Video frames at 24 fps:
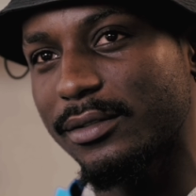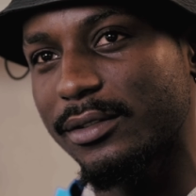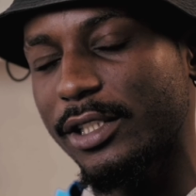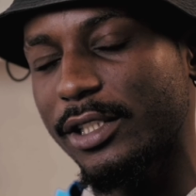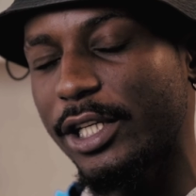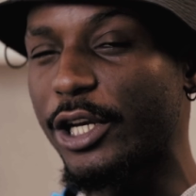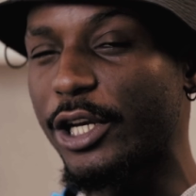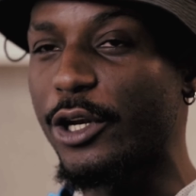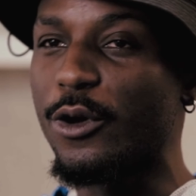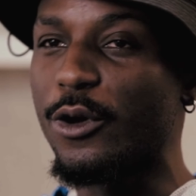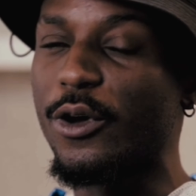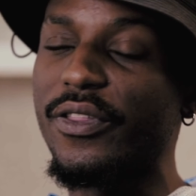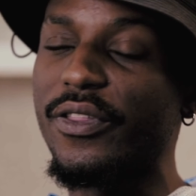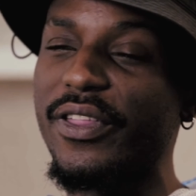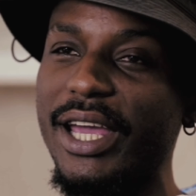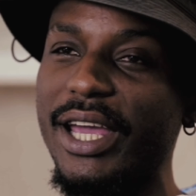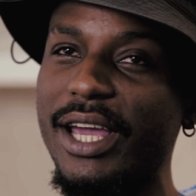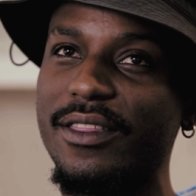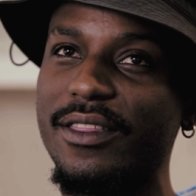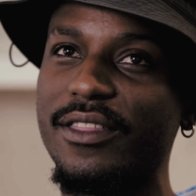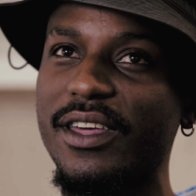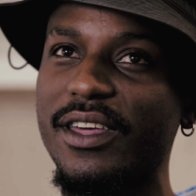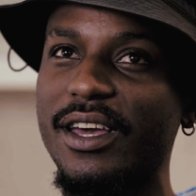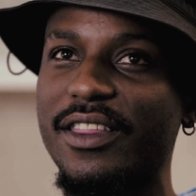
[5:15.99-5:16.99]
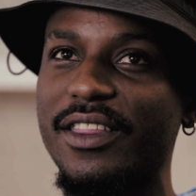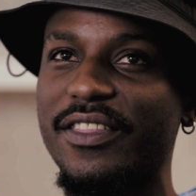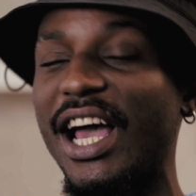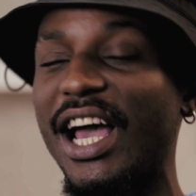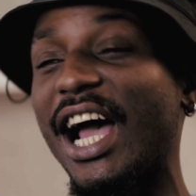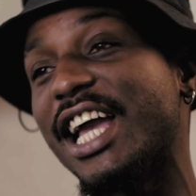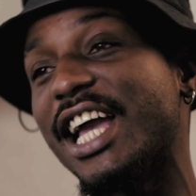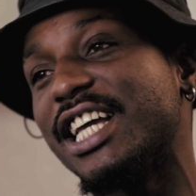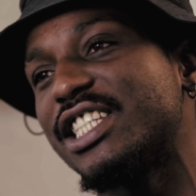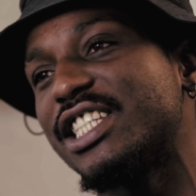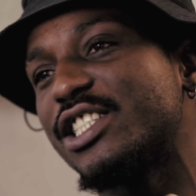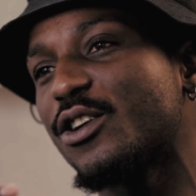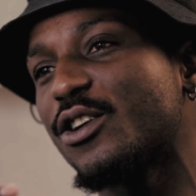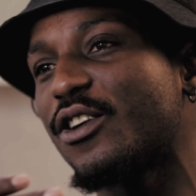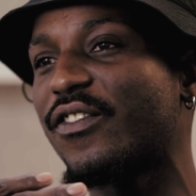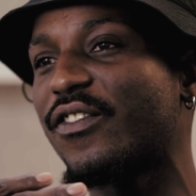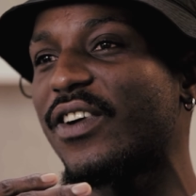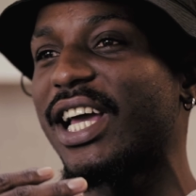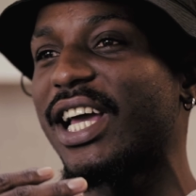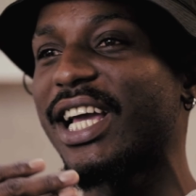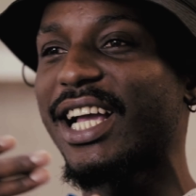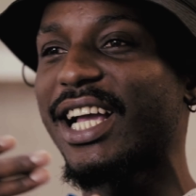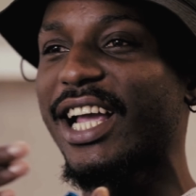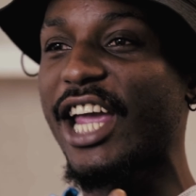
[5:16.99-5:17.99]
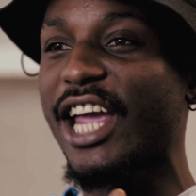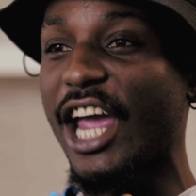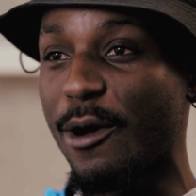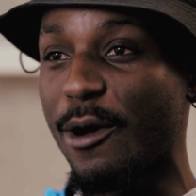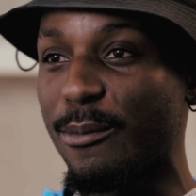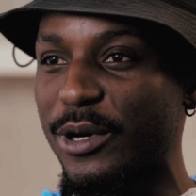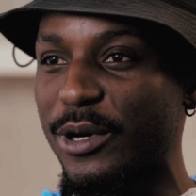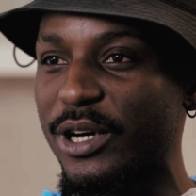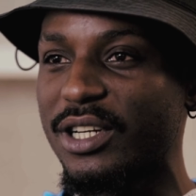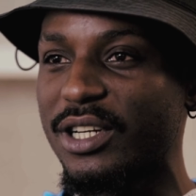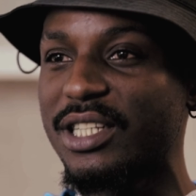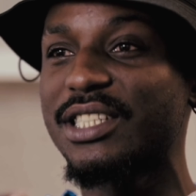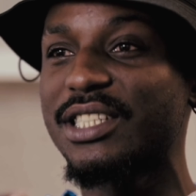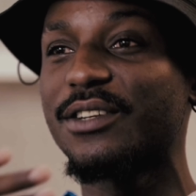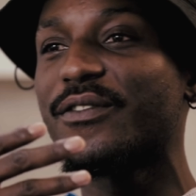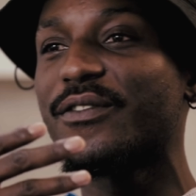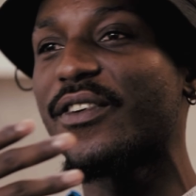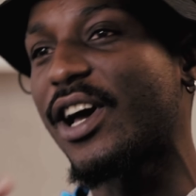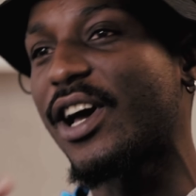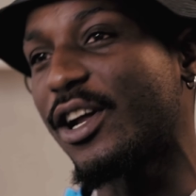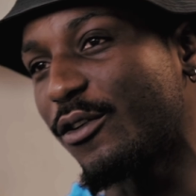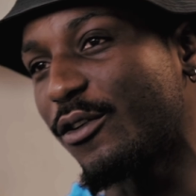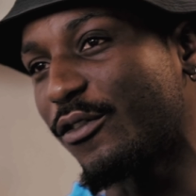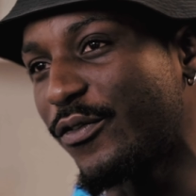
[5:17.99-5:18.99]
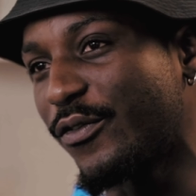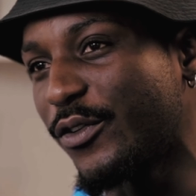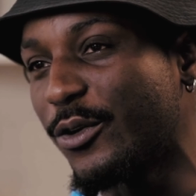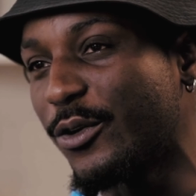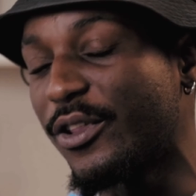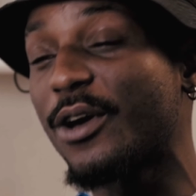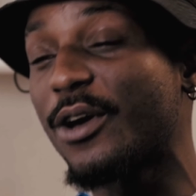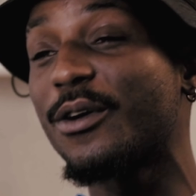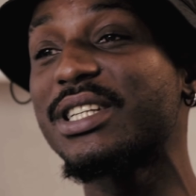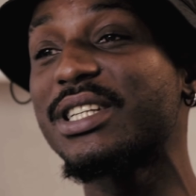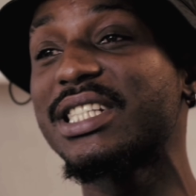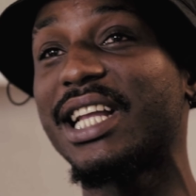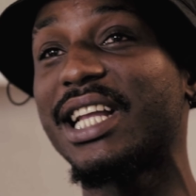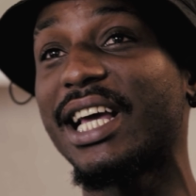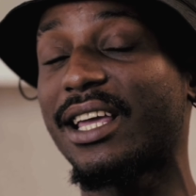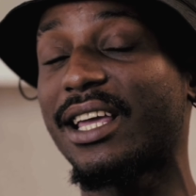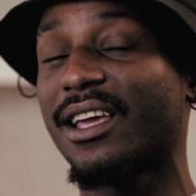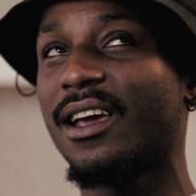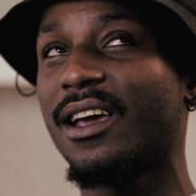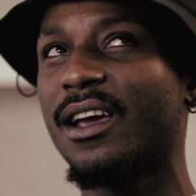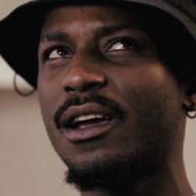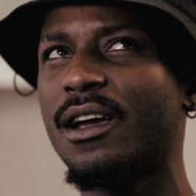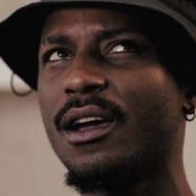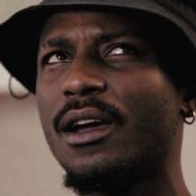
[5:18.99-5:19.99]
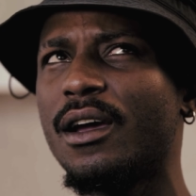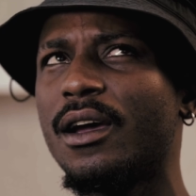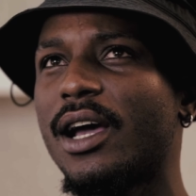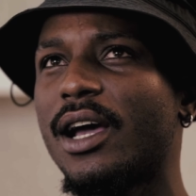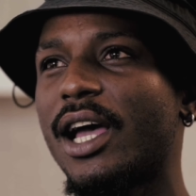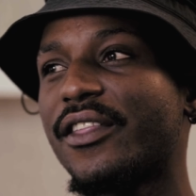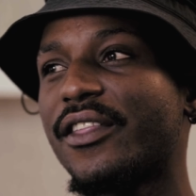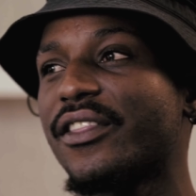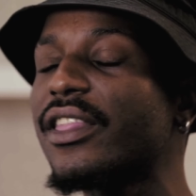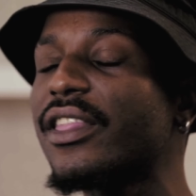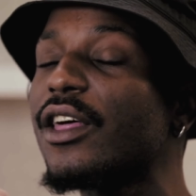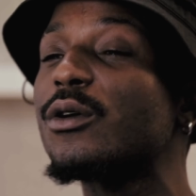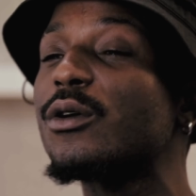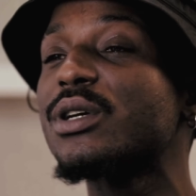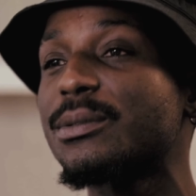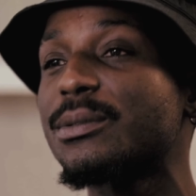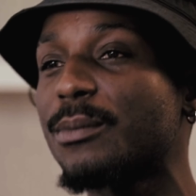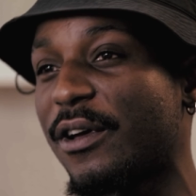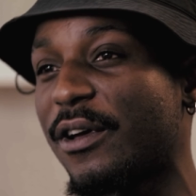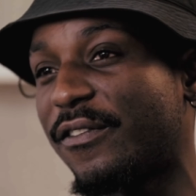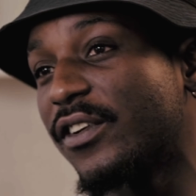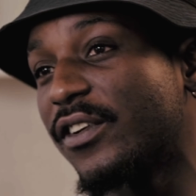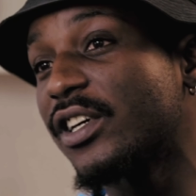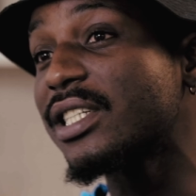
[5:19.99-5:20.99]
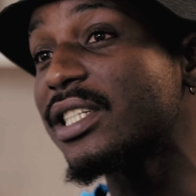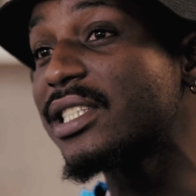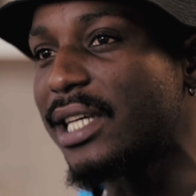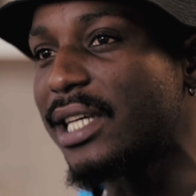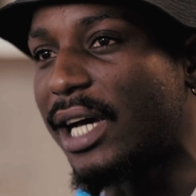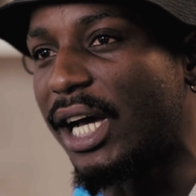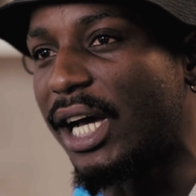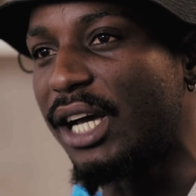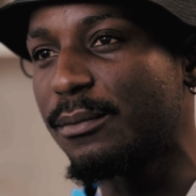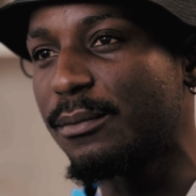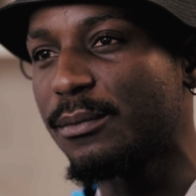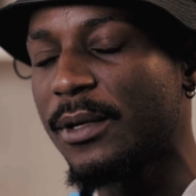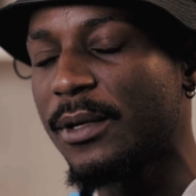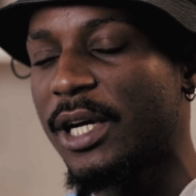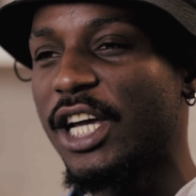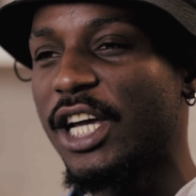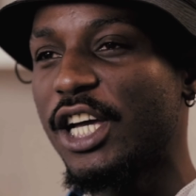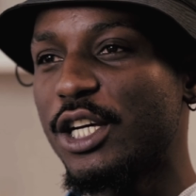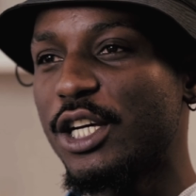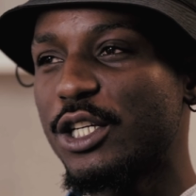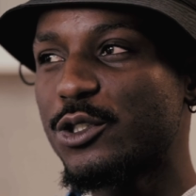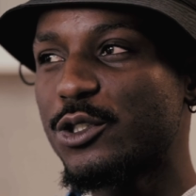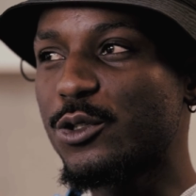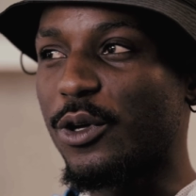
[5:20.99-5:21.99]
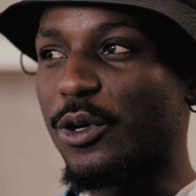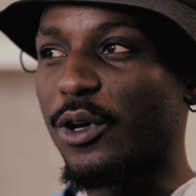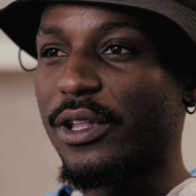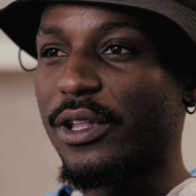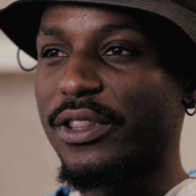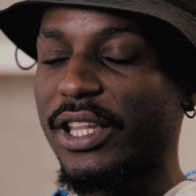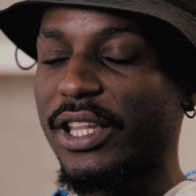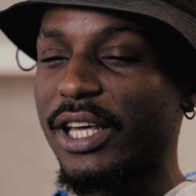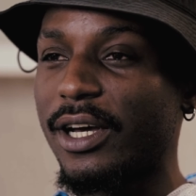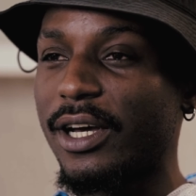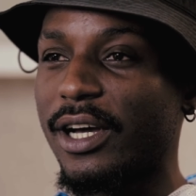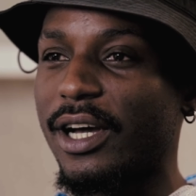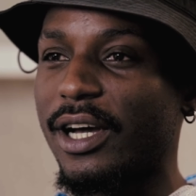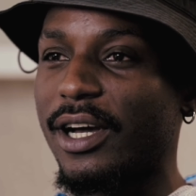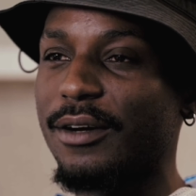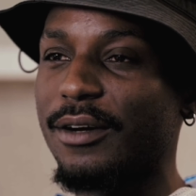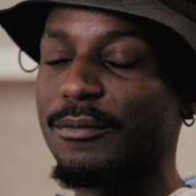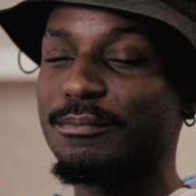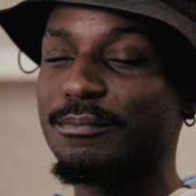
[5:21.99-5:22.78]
you know, the idea of like cameras in front of you. That was like, I think that was my first time. So the